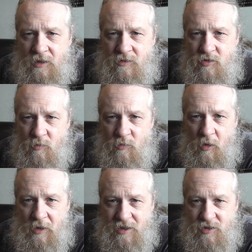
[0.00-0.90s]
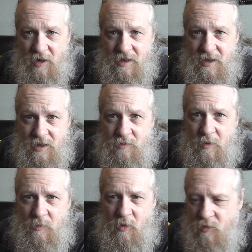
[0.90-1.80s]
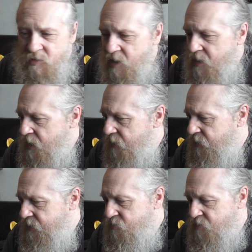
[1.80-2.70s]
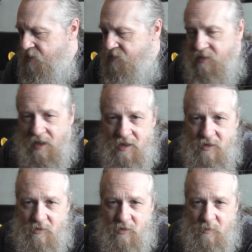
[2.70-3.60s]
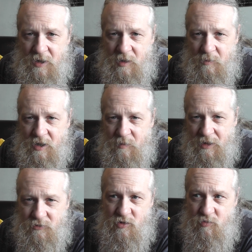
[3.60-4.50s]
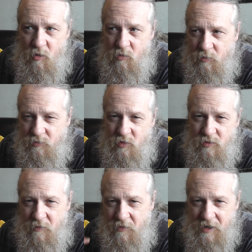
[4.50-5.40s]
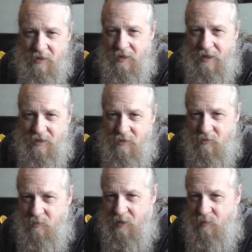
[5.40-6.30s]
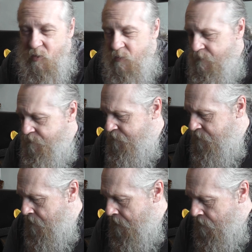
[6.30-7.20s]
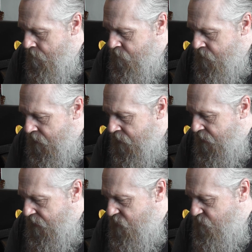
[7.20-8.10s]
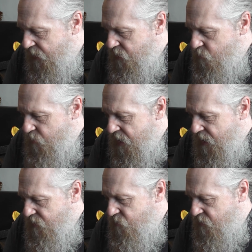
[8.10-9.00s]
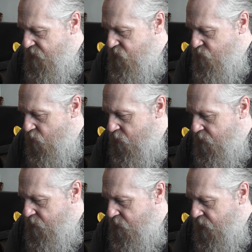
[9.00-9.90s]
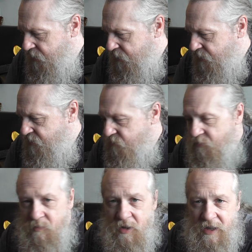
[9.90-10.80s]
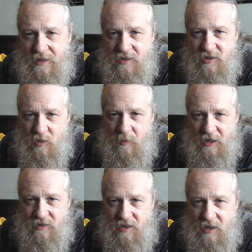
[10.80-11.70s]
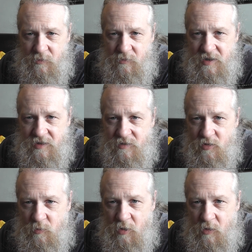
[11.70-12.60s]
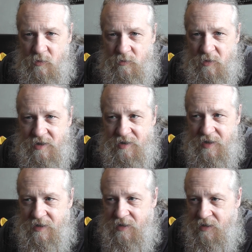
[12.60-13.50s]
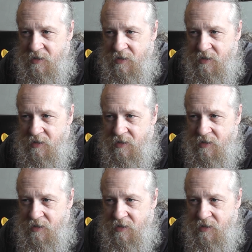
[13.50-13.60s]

drum roll, get straight into it, because I haven't had a drink today, you know what I mean? I'm a little bit, I just woke up sort of feeling like, you know what I mean? But it's a brand new beer, it's really strong, and it's from the latest. You might have seen a recent upload where, say,